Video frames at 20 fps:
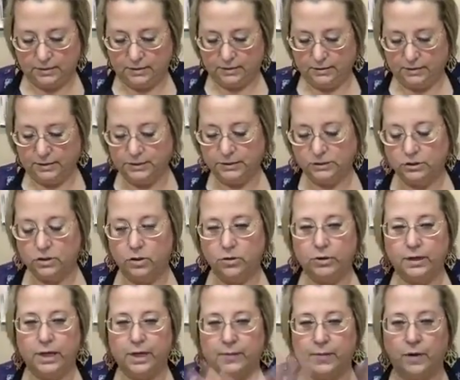And these all
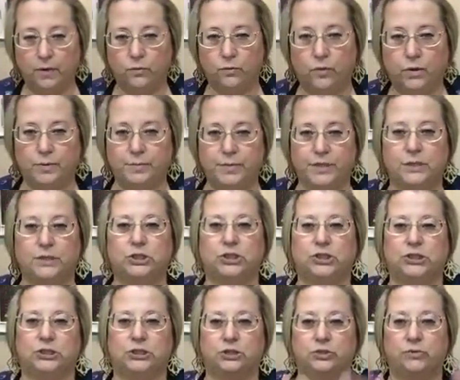came on one big
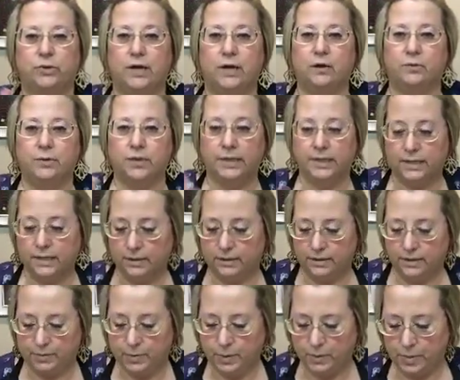sheet, so I already
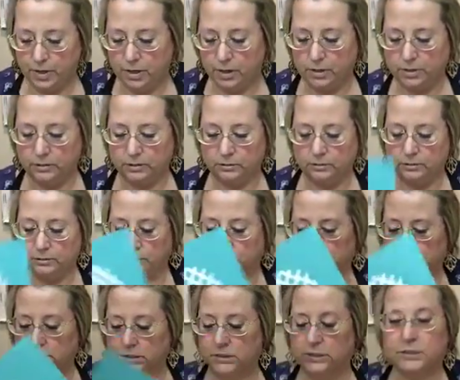cut them apart
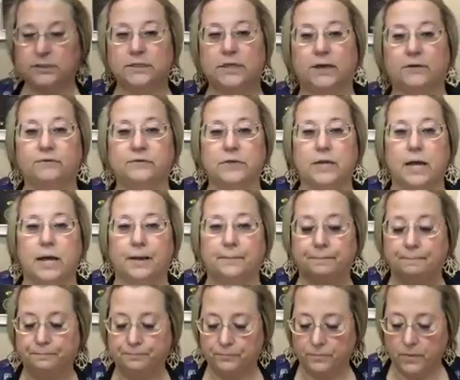just to save
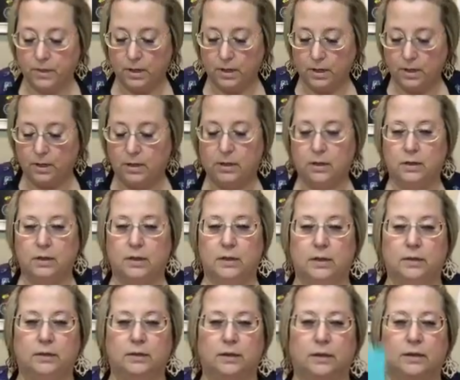time.
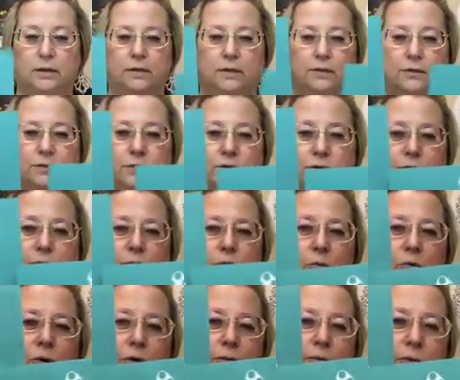And then here's some
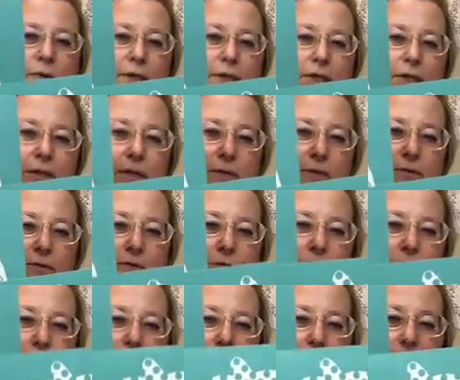more. We got another
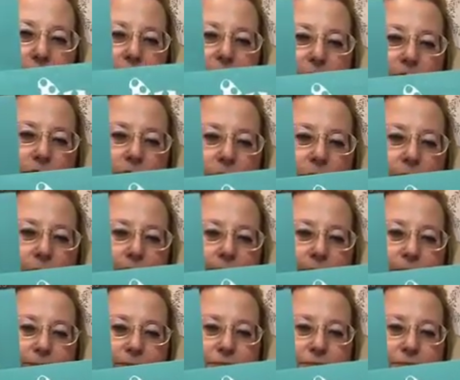tall one and a short one.